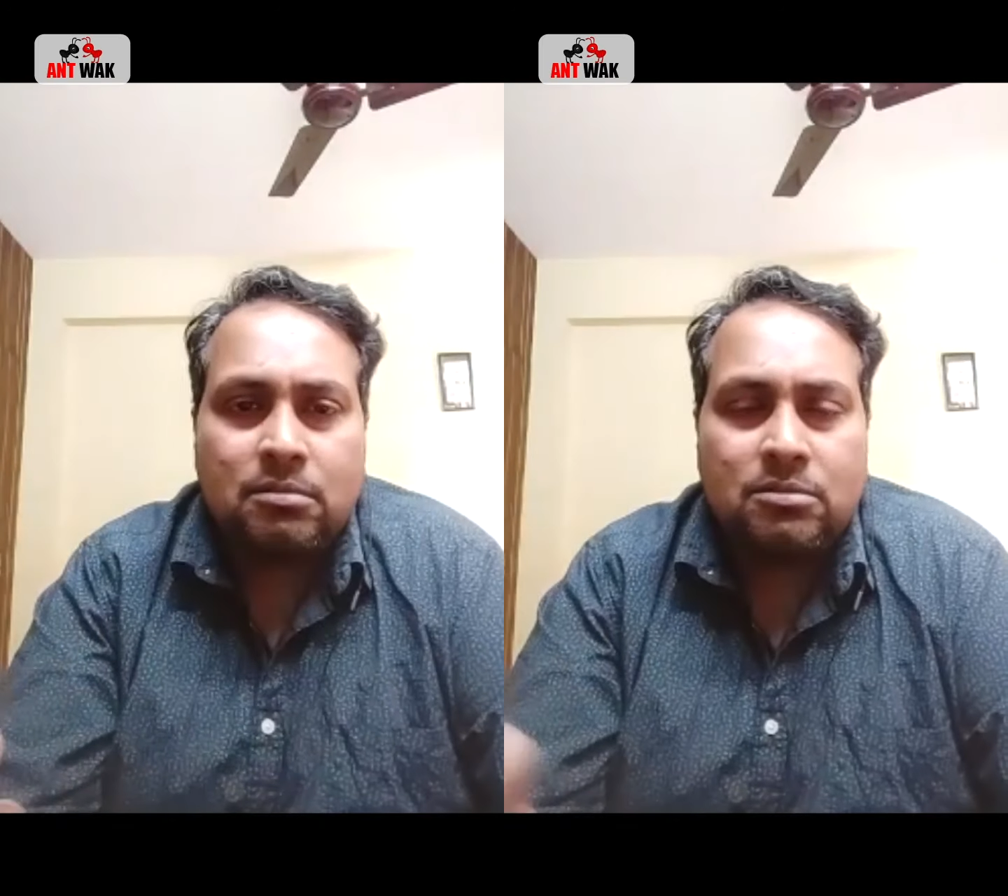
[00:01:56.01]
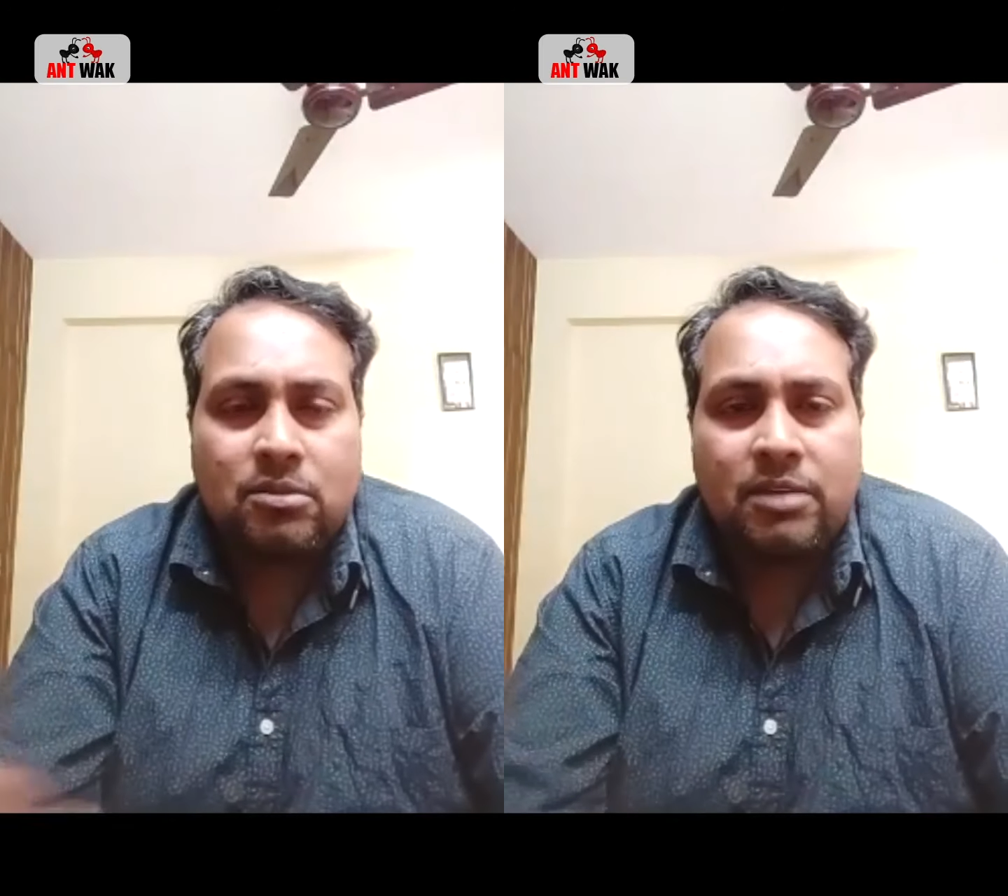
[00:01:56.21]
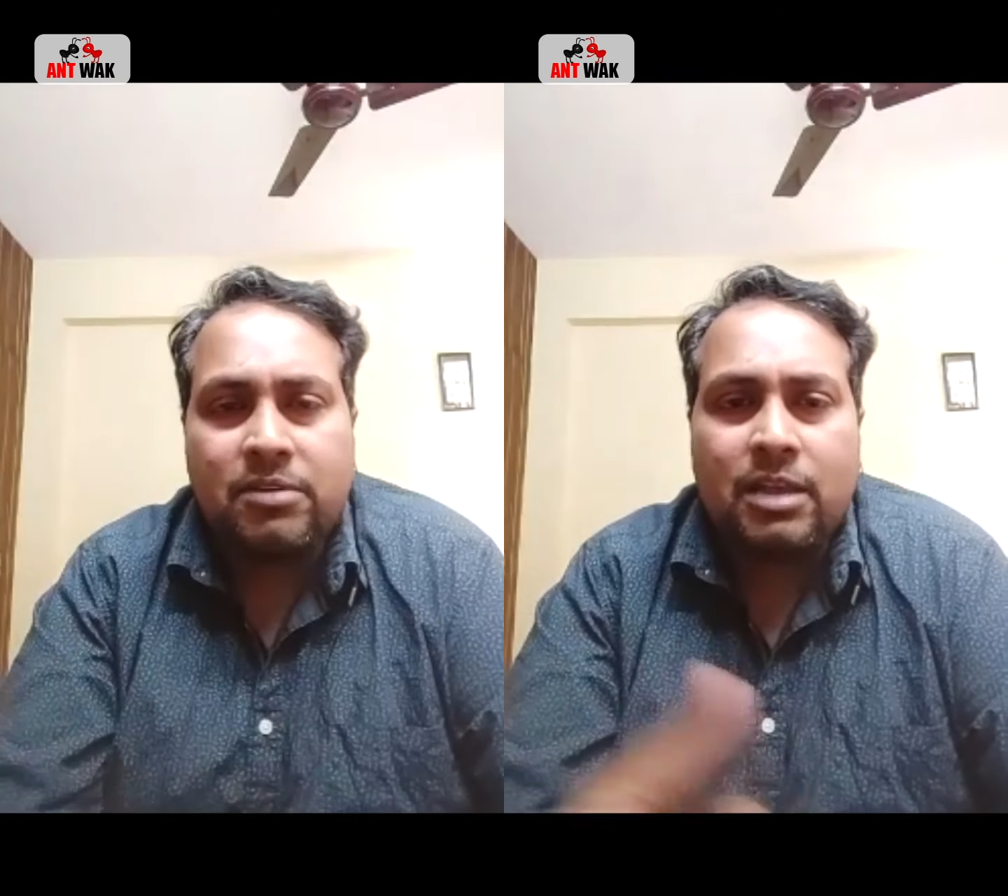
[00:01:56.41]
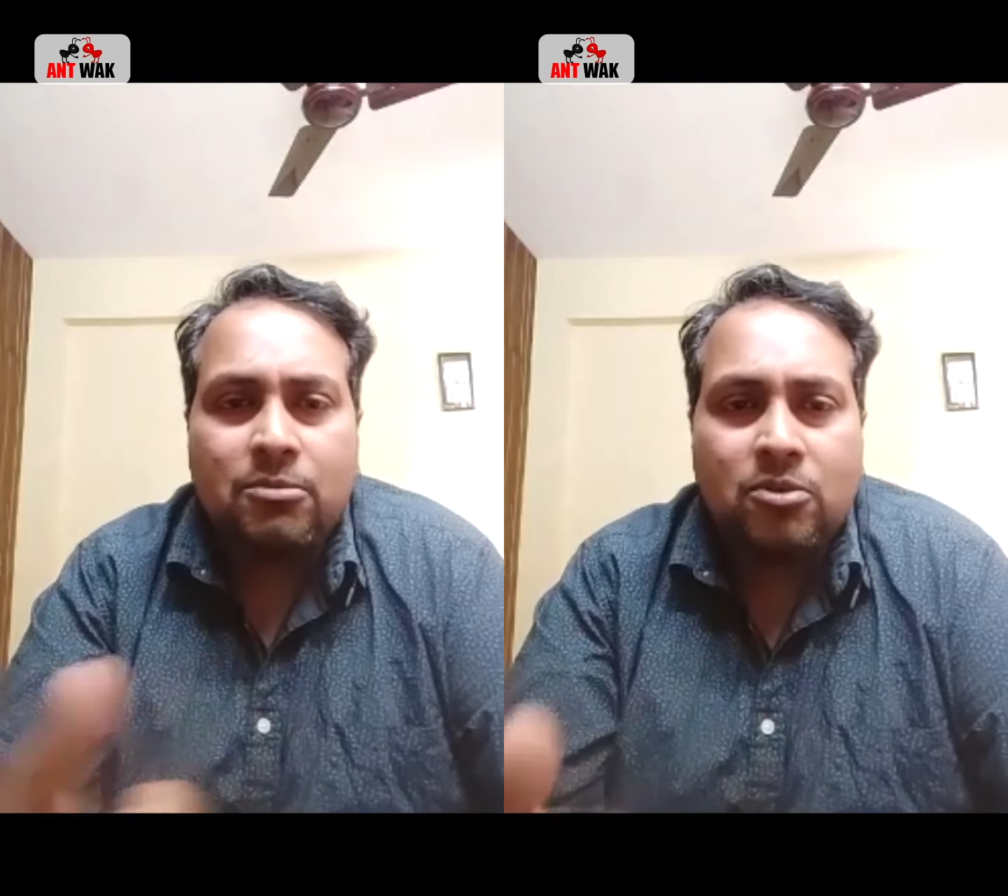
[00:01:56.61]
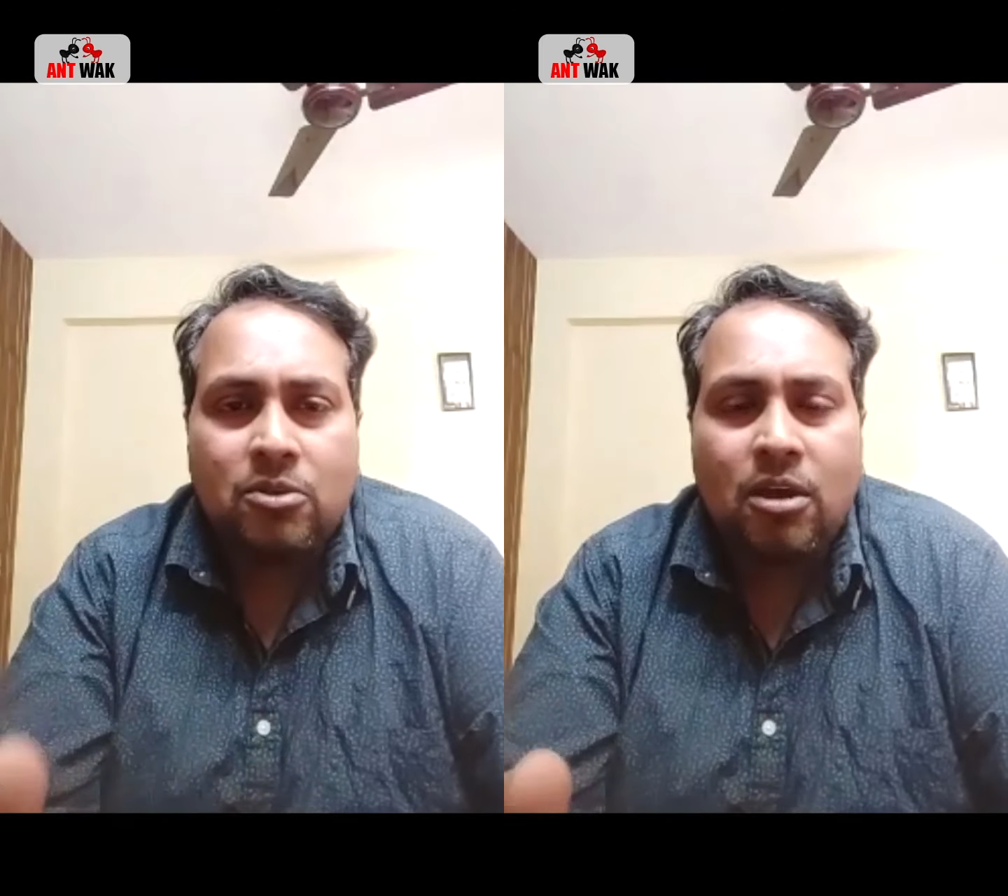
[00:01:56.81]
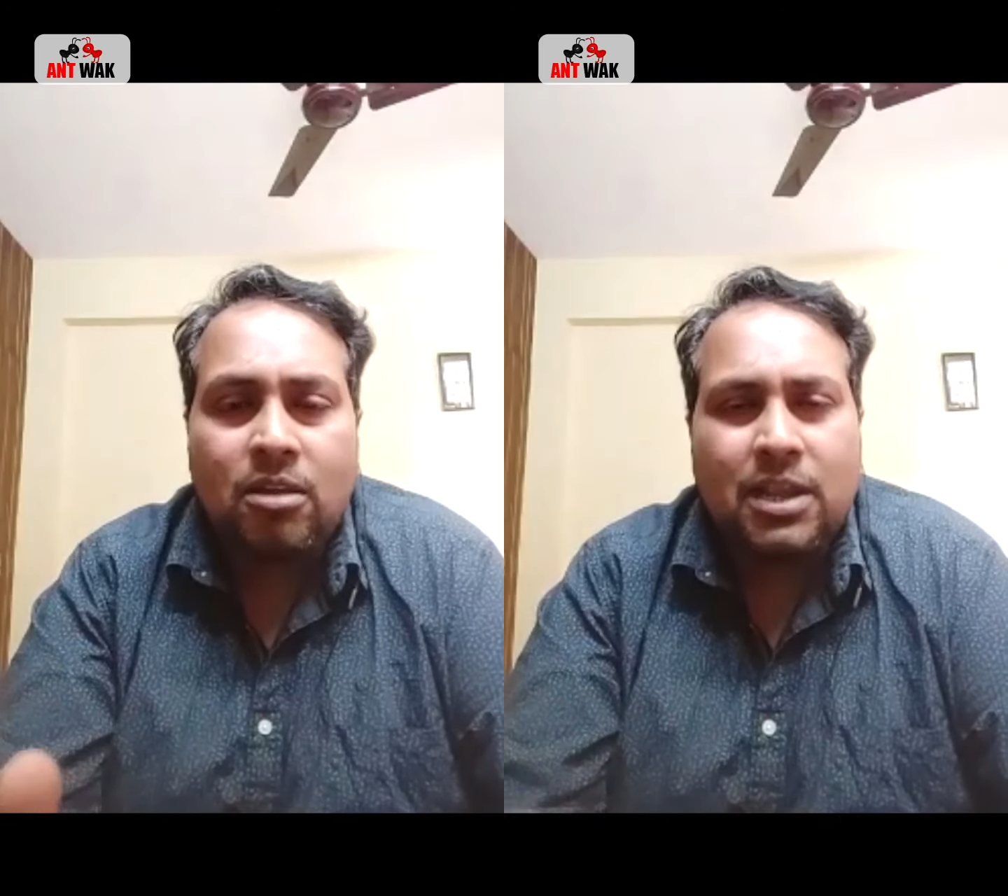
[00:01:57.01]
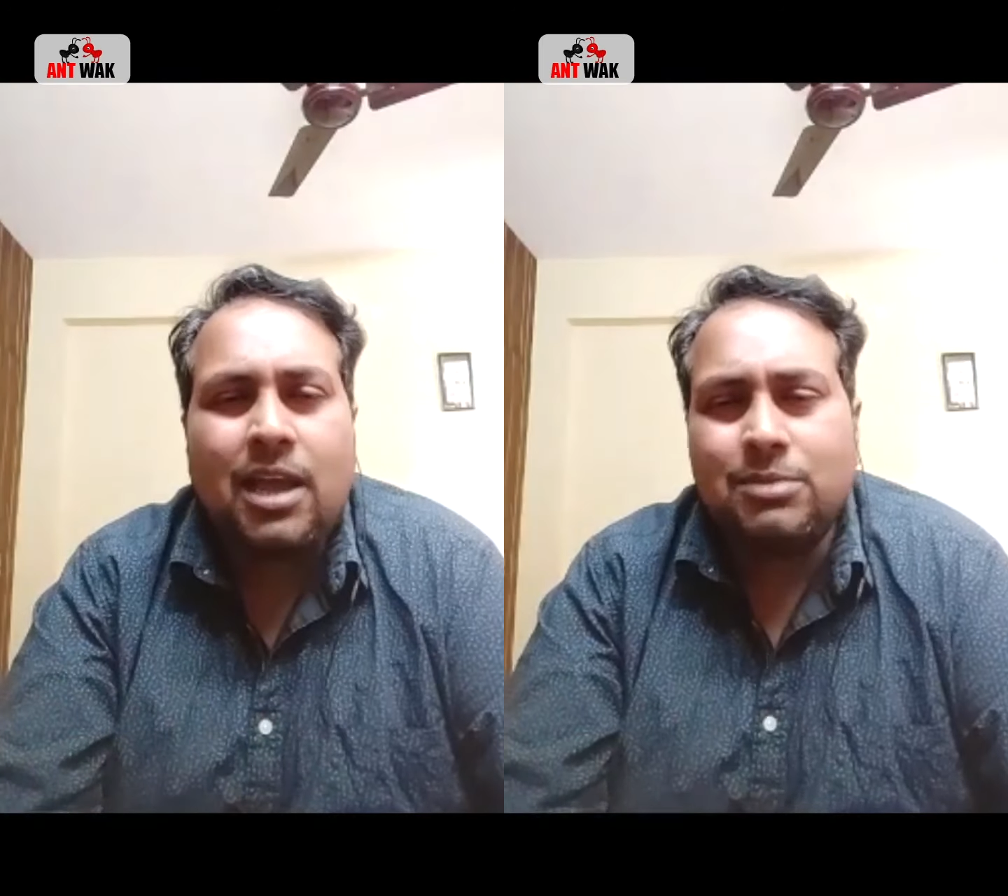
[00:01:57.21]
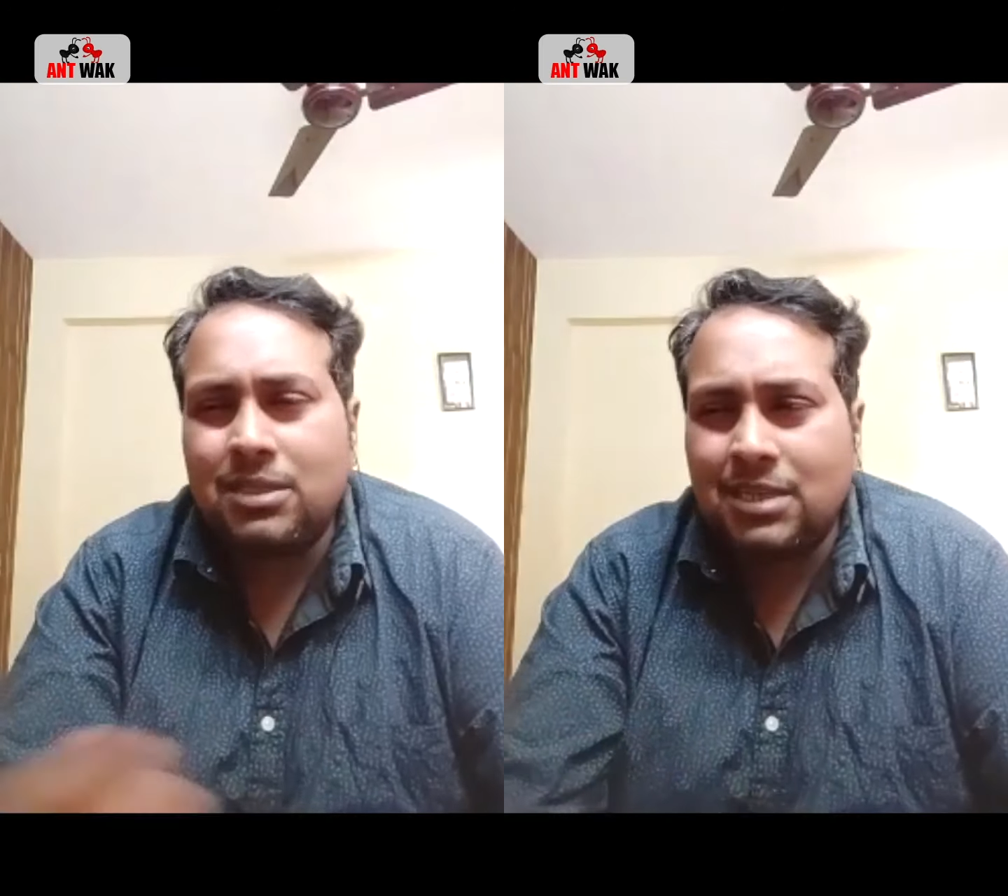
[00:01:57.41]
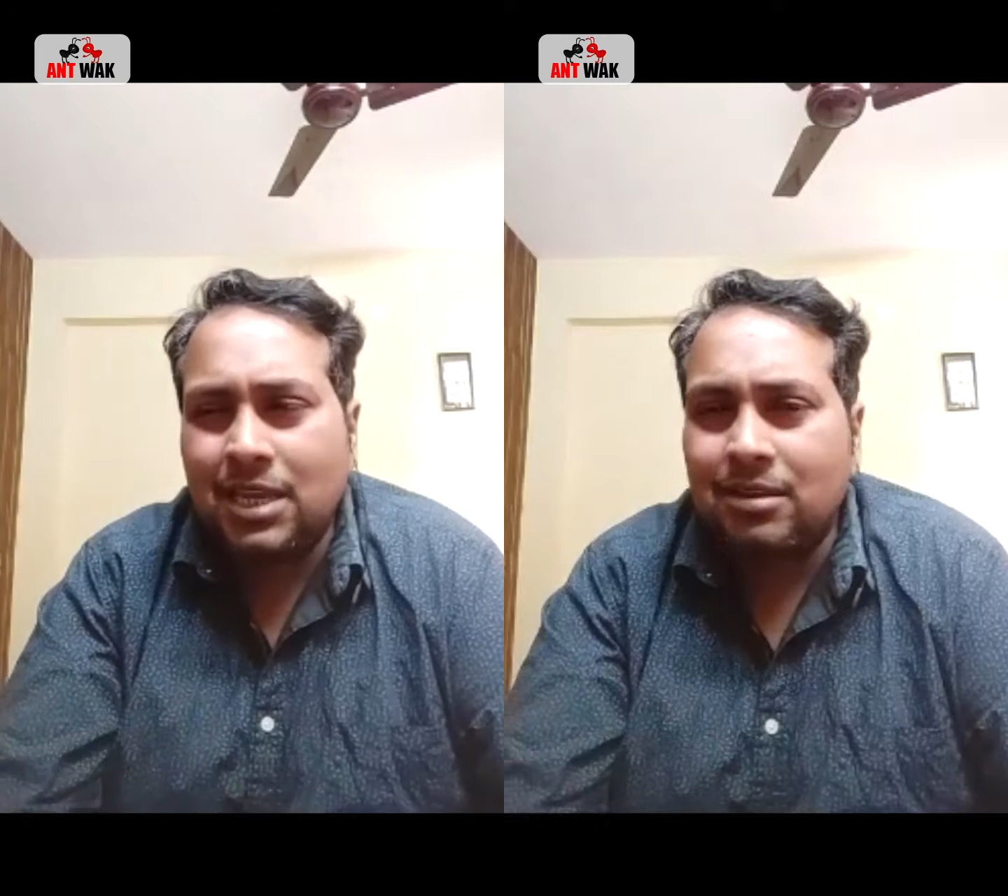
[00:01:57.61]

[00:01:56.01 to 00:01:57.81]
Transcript: So every time you call, I'm just taking